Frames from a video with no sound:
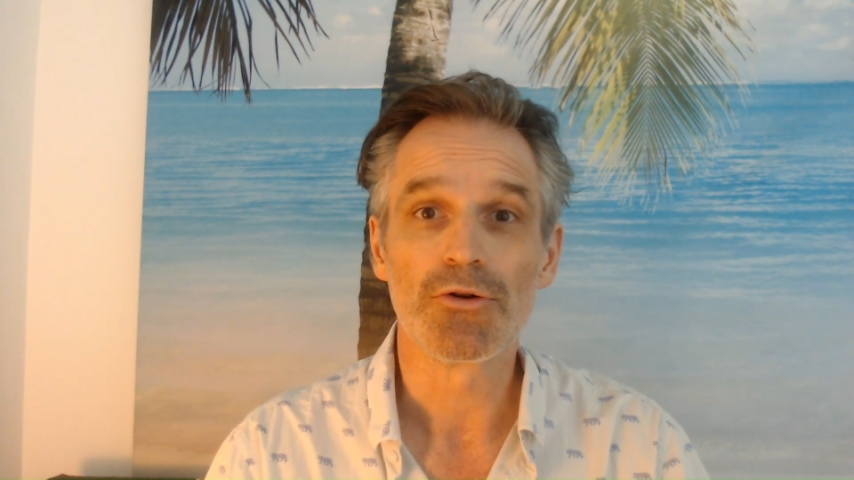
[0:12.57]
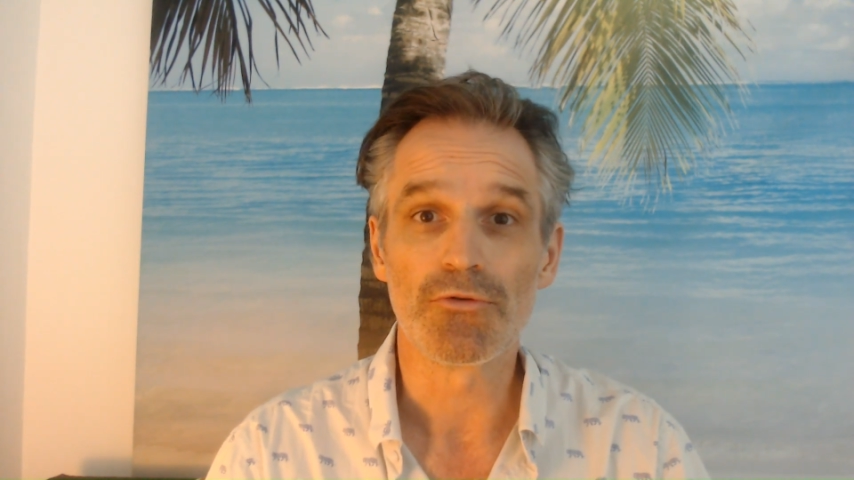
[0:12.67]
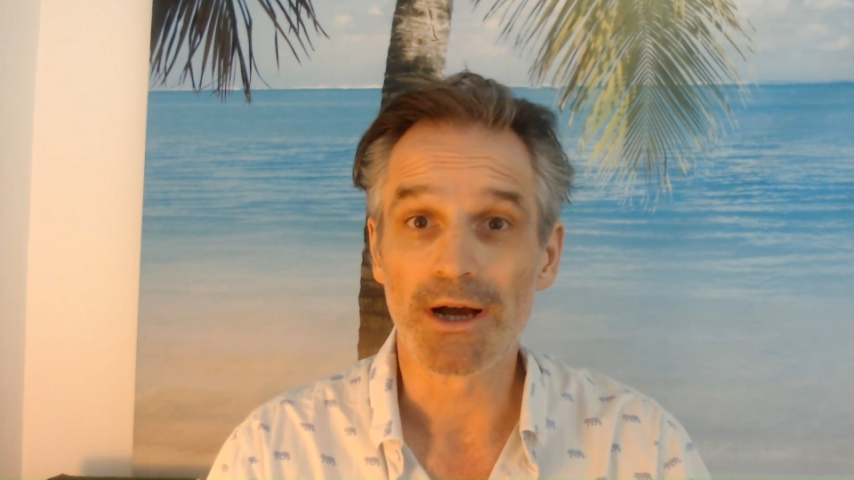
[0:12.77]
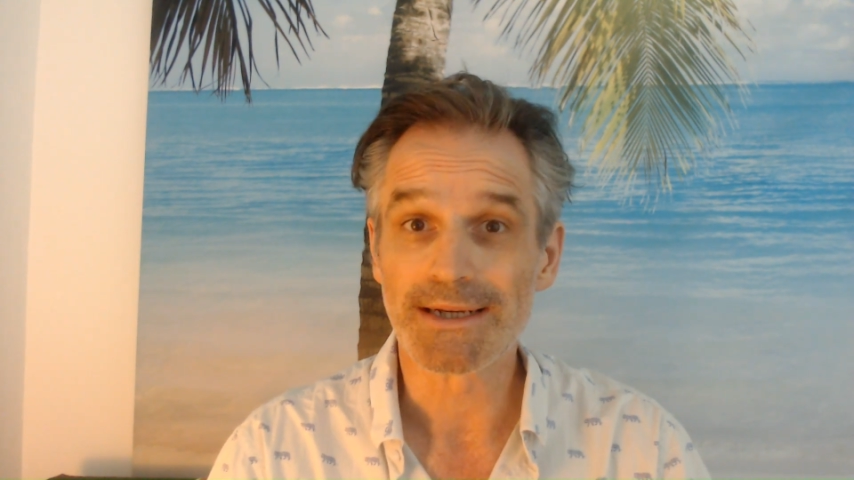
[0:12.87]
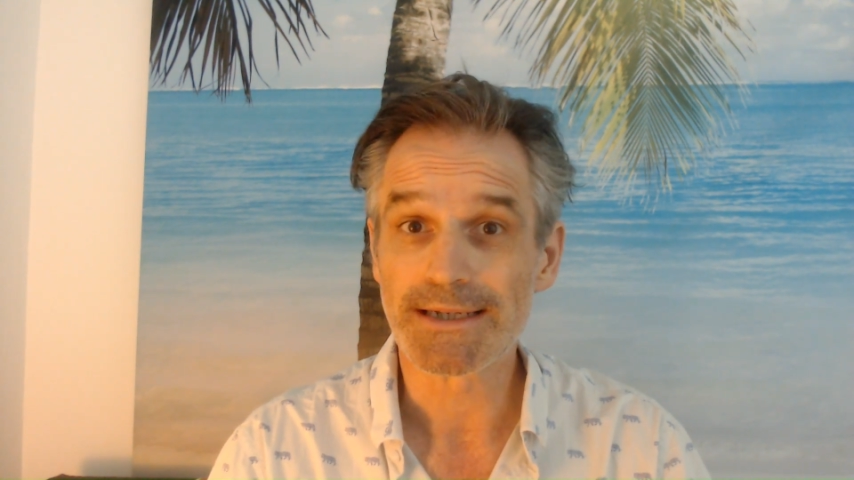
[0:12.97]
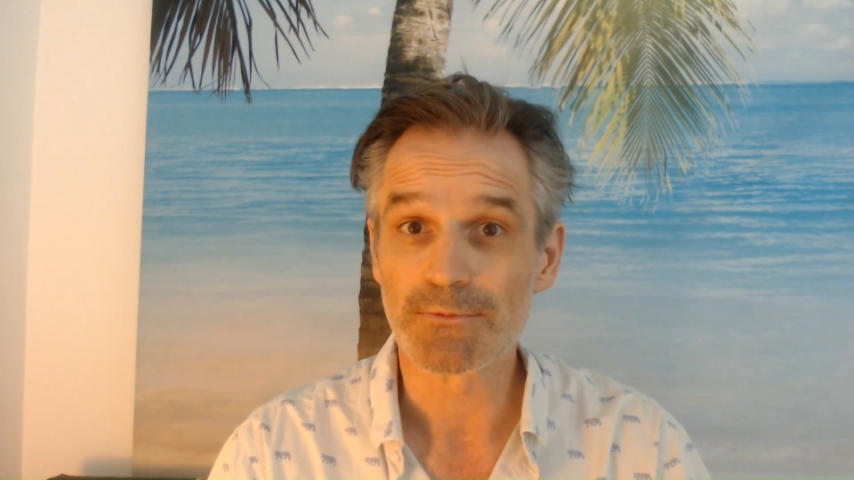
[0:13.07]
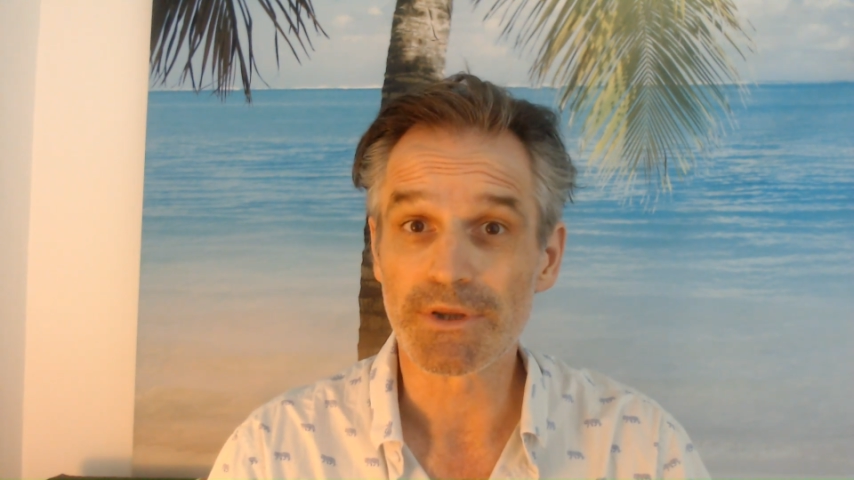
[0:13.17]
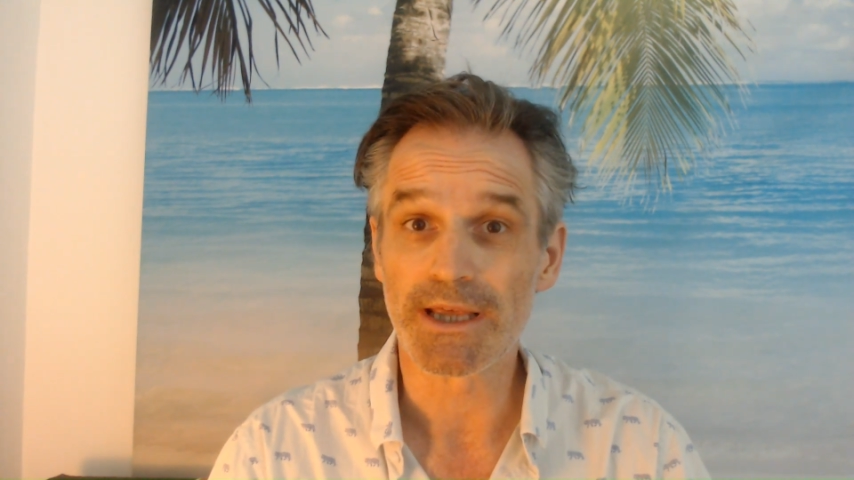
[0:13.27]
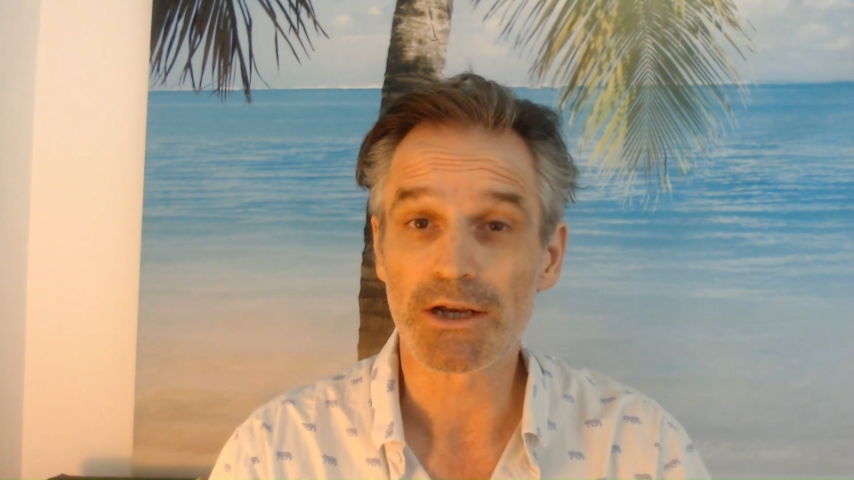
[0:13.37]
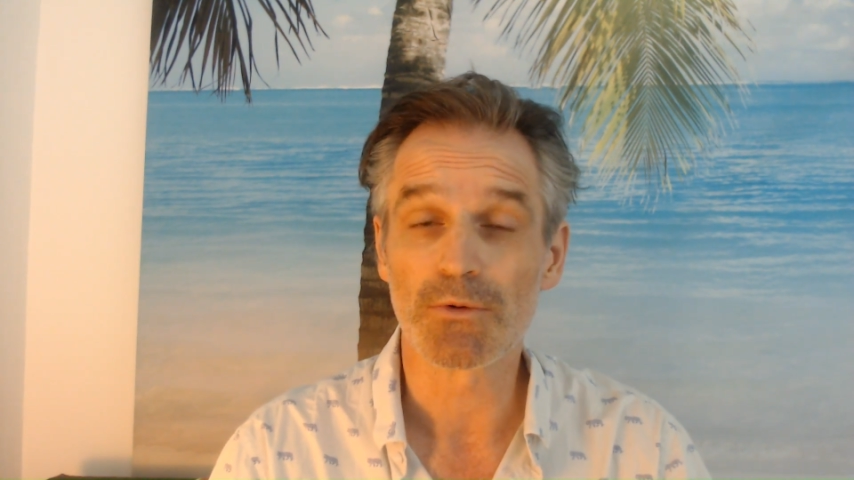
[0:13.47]
write in with
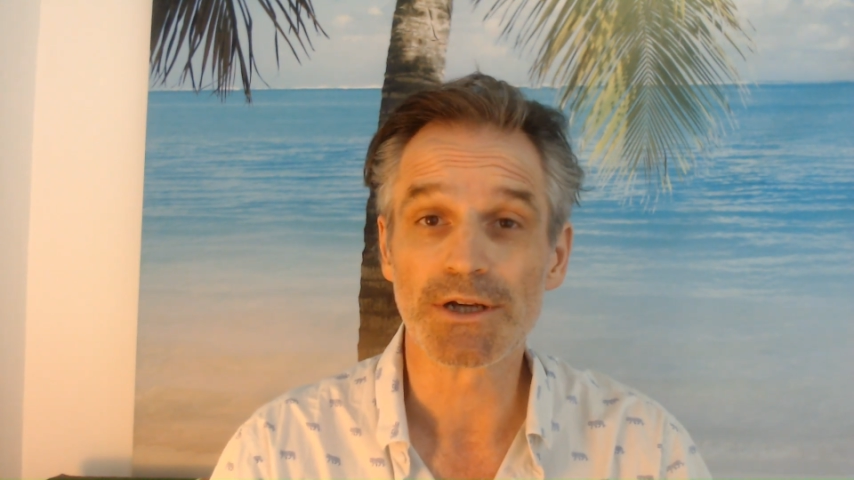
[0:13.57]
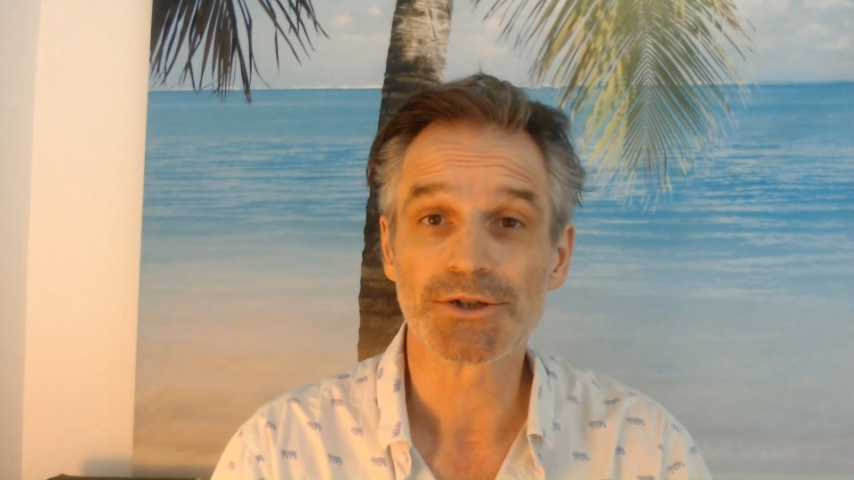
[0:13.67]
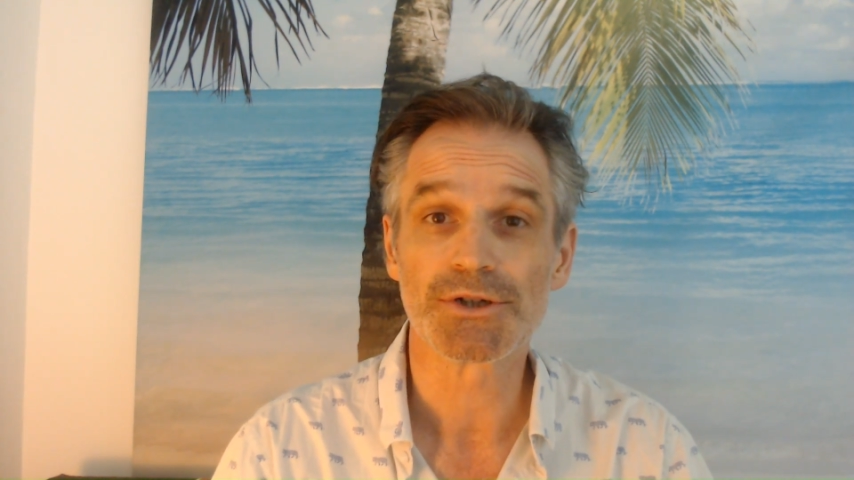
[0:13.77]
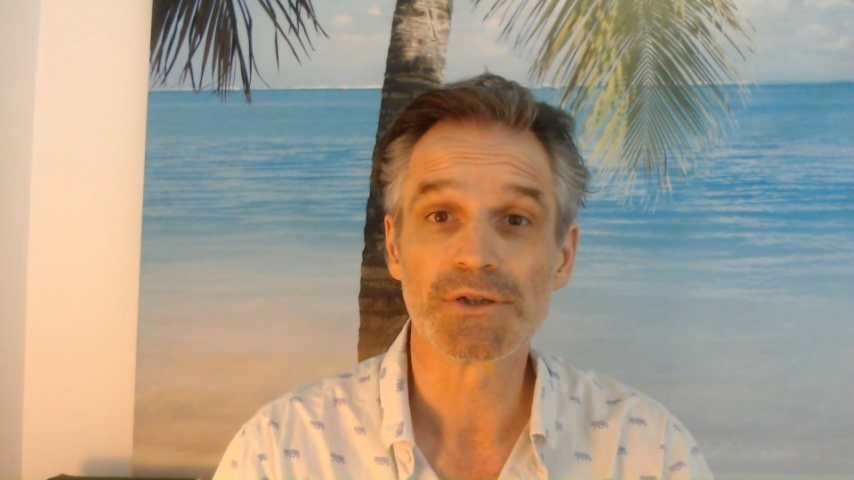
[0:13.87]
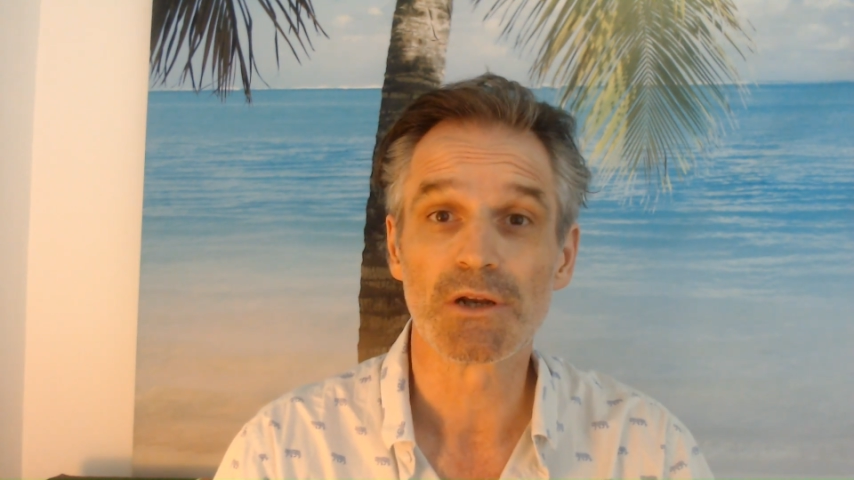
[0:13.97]
their questions,